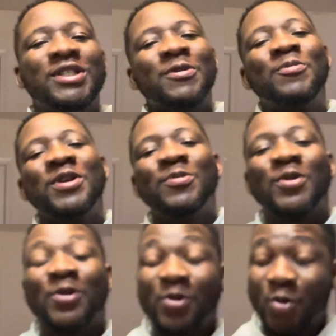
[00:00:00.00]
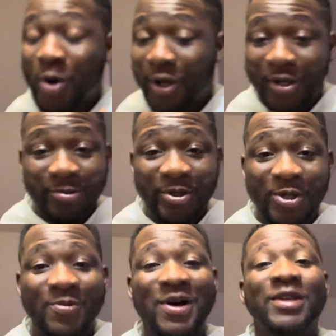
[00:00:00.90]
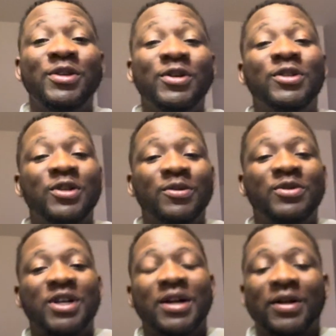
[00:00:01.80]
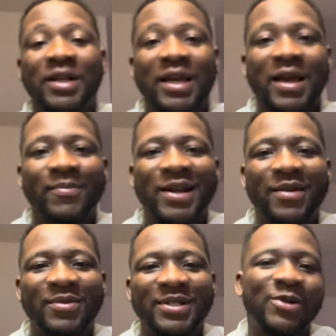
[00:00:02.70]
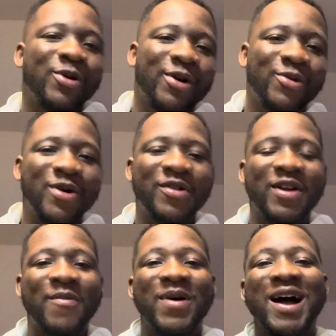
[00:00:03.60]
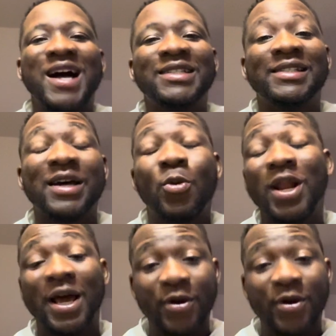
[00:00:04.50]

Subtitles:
up, people? Welcome to my YouTube channel again. My name is Kwekwe Ansa. Well, I